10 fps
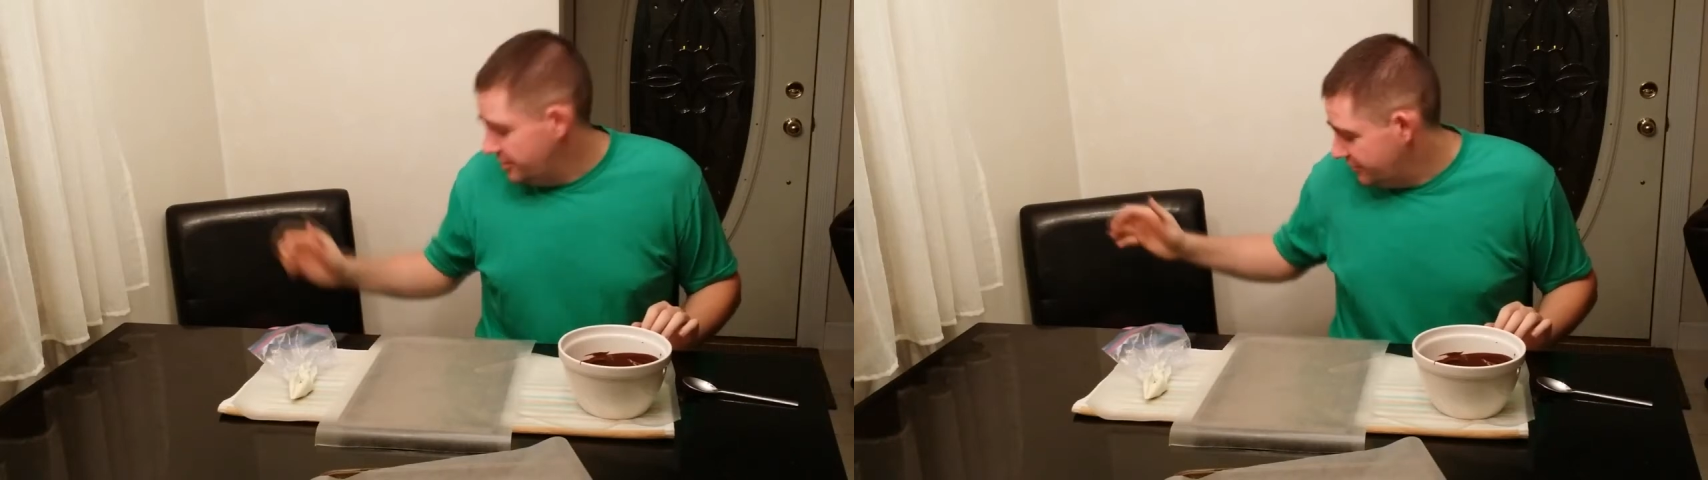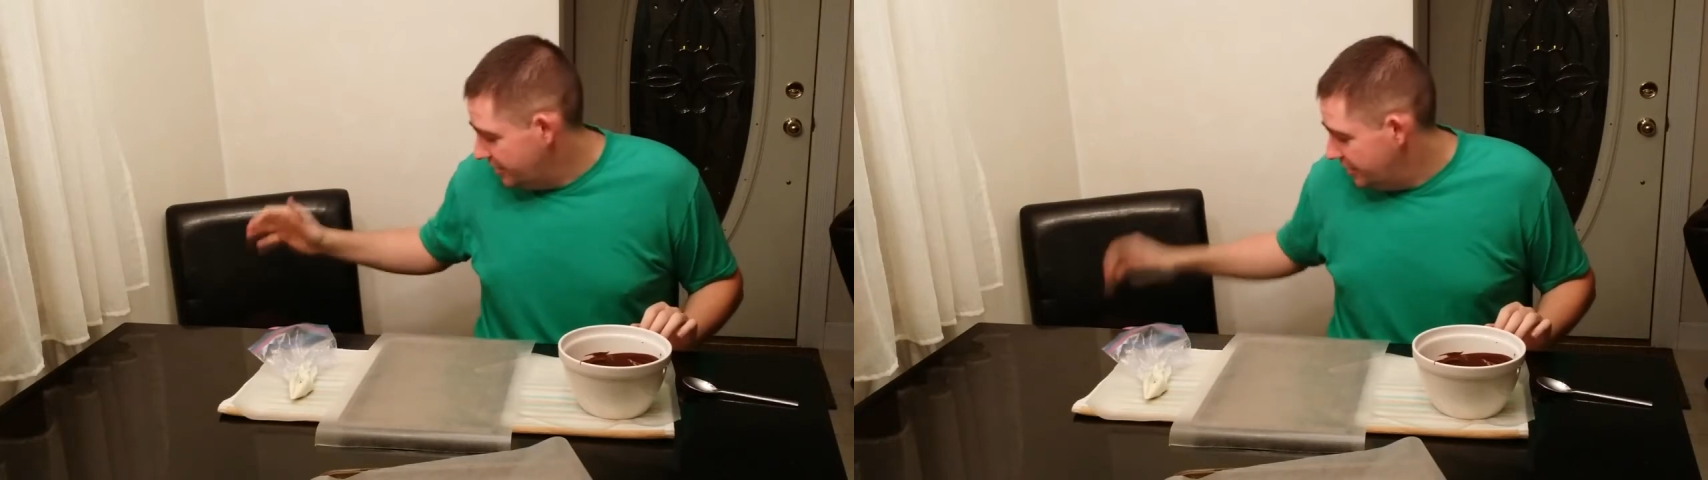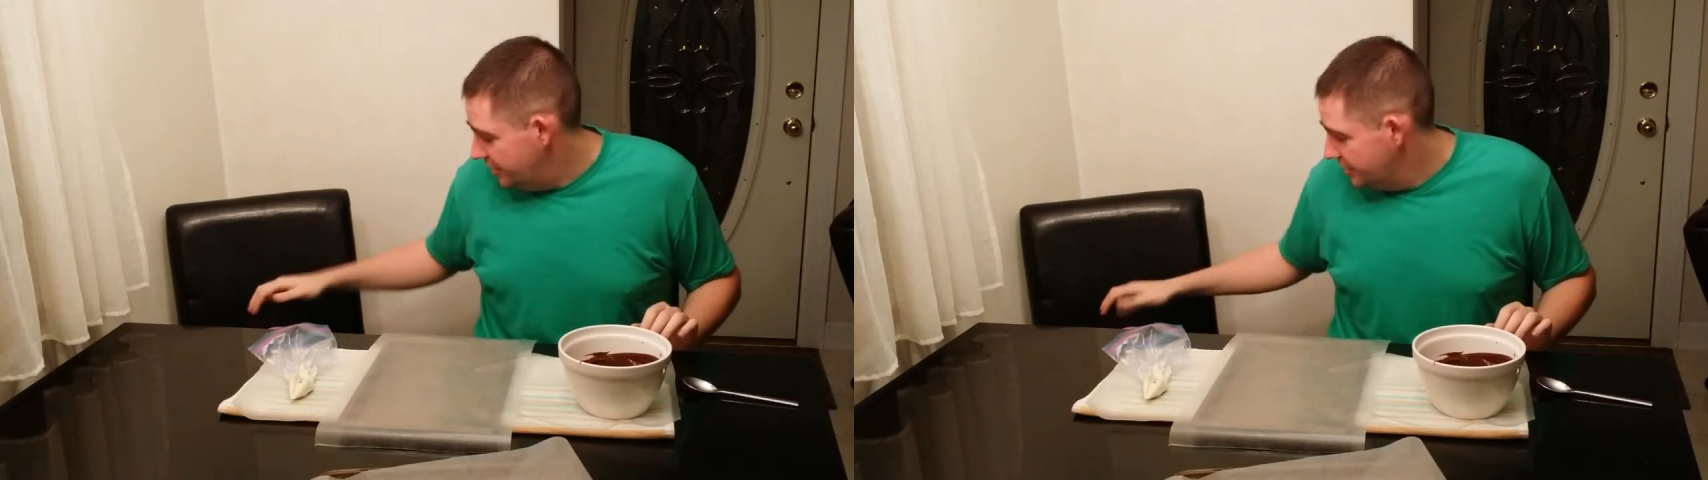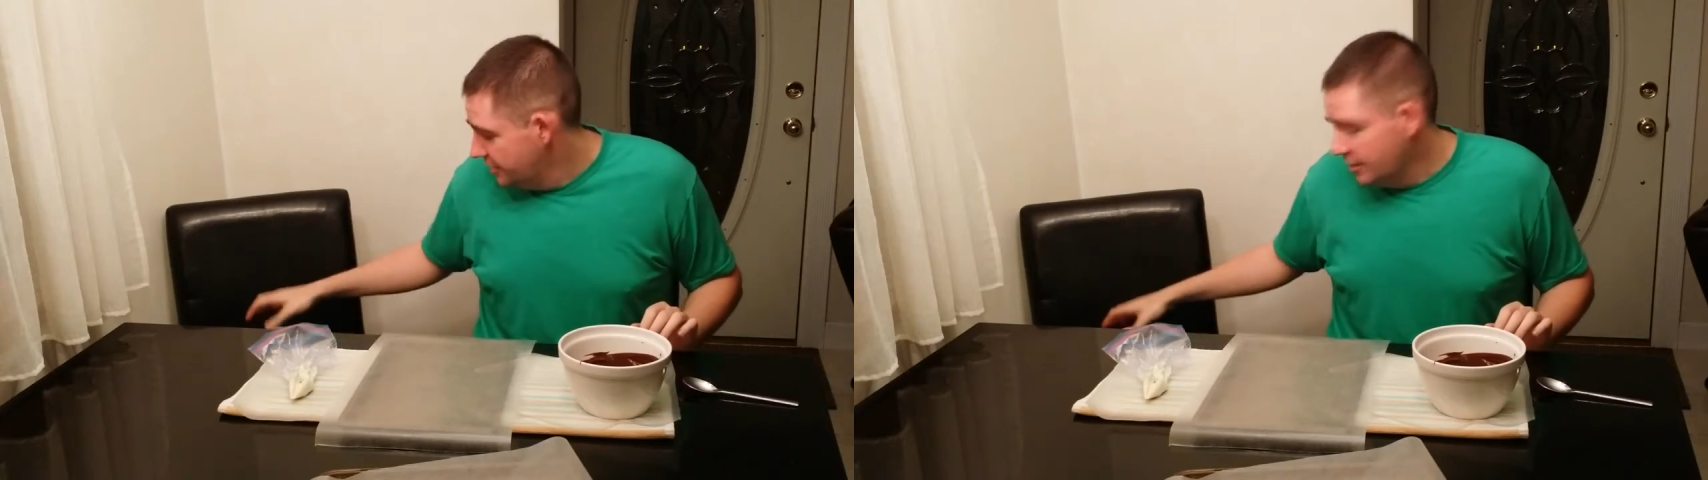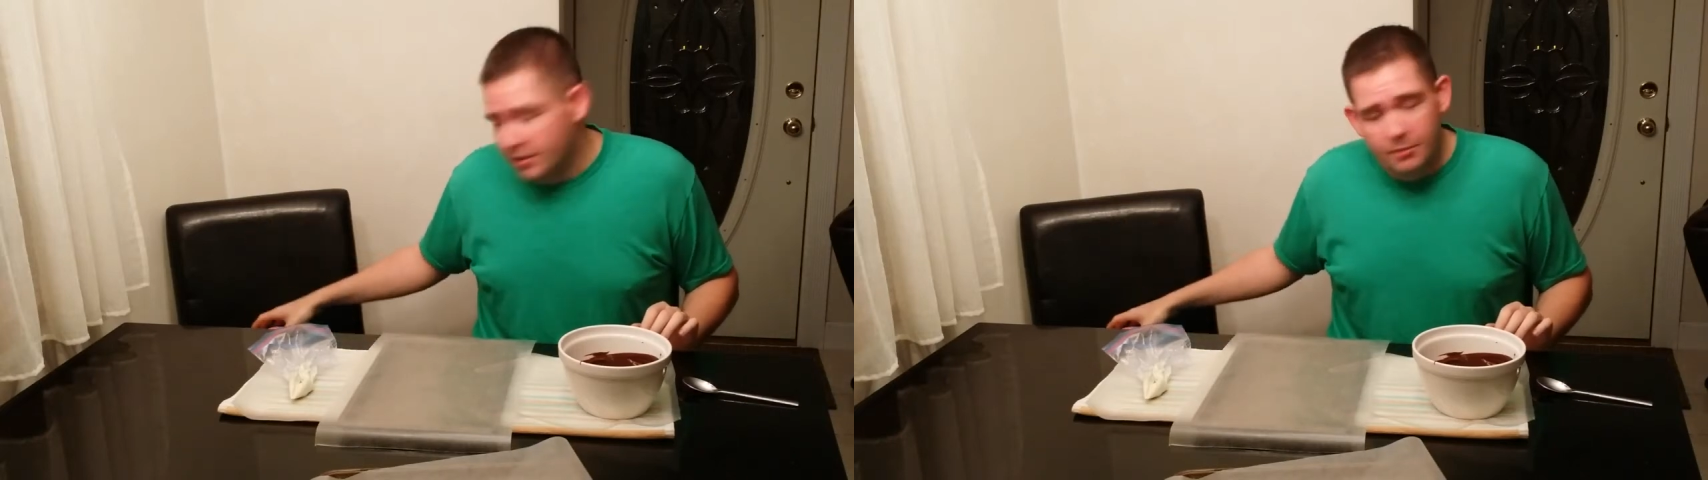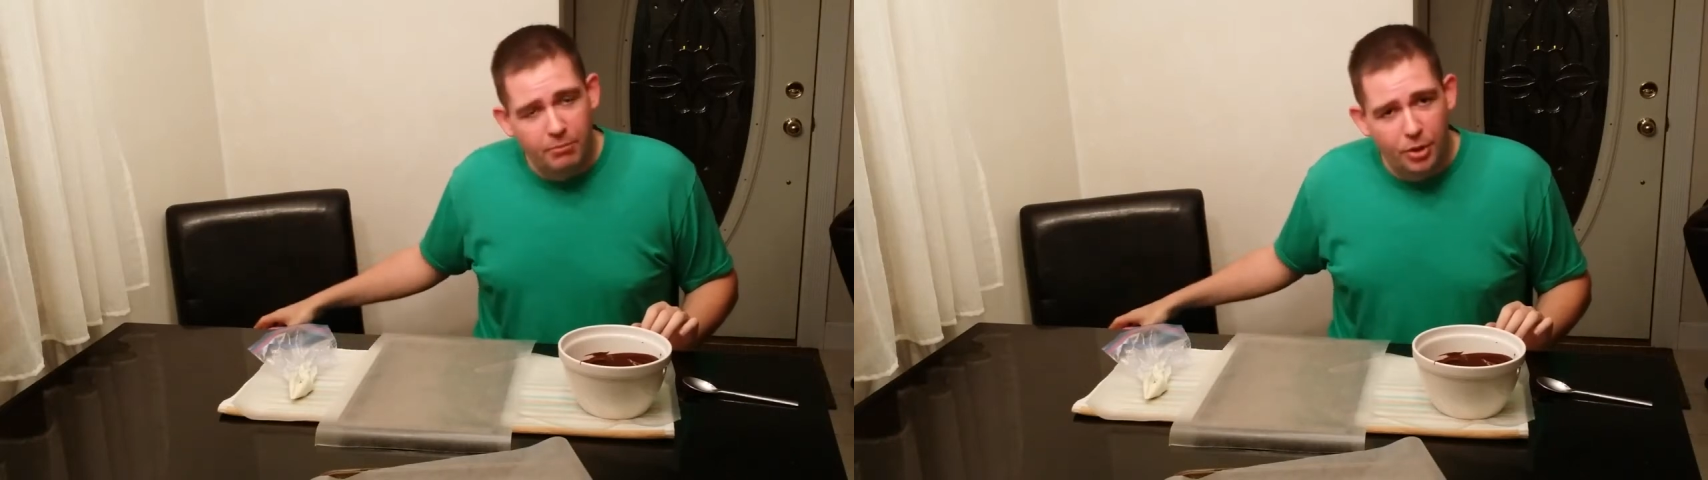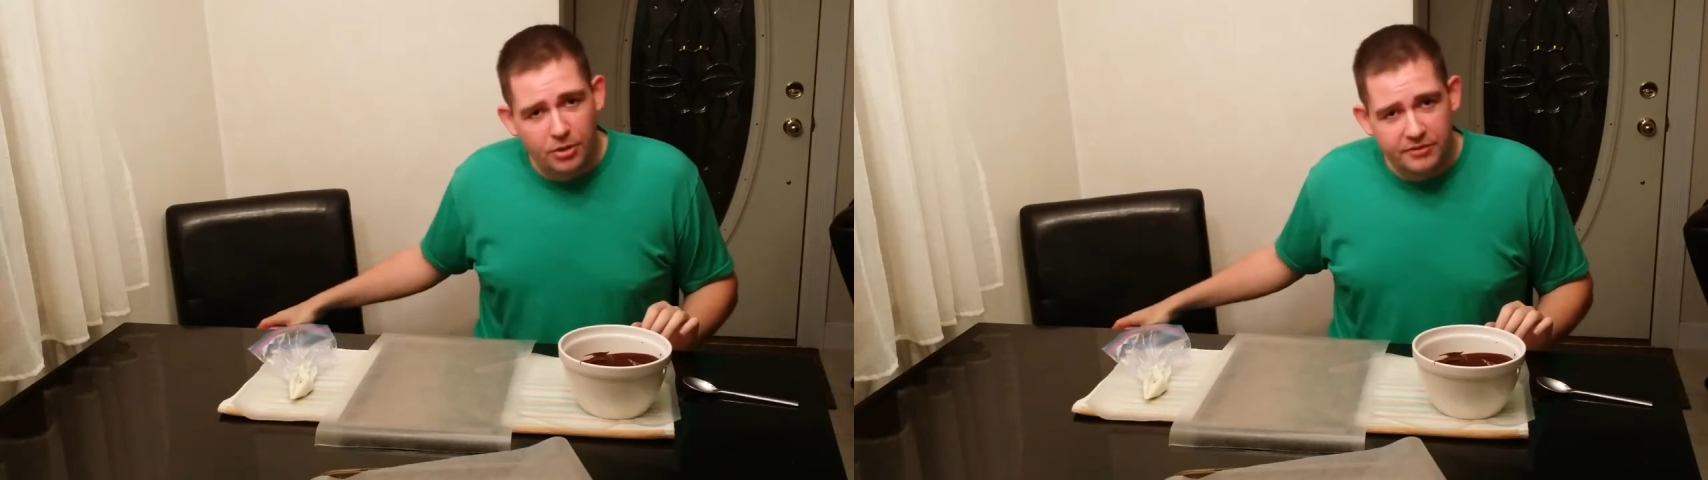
I've got a bowl